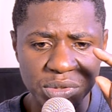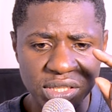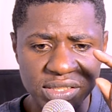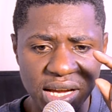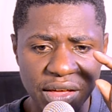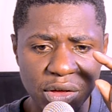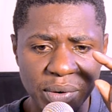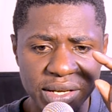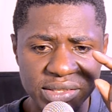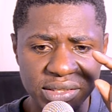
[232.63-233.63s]
which says
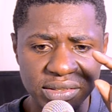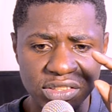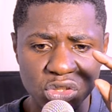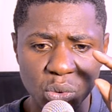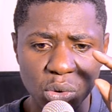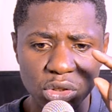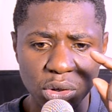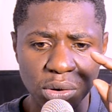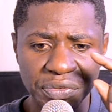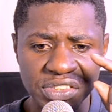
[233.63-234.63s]
otherwise ceases to hold
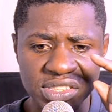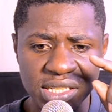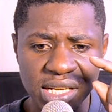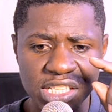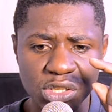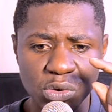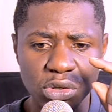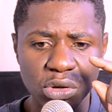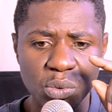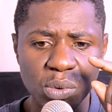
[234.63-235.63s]
office under
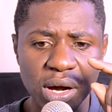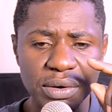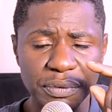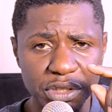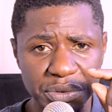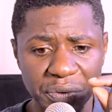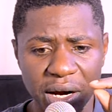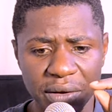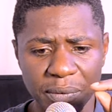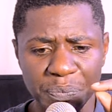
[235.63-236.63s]
Article
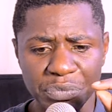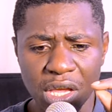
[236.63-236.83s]
145.